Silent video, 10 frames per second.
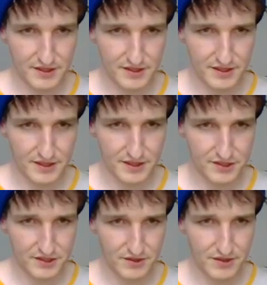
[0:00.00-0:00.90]
did I
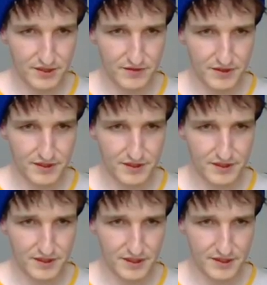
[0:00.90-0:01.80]
show
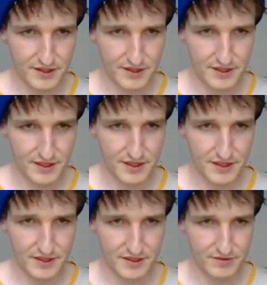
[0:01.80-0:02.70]
everything? I
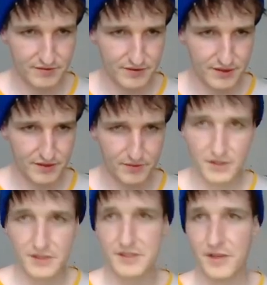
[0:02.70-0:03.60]
think this
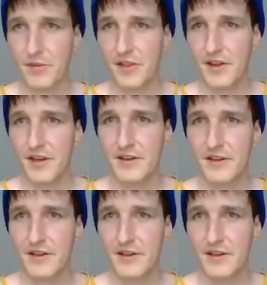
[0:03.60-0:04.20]
was something.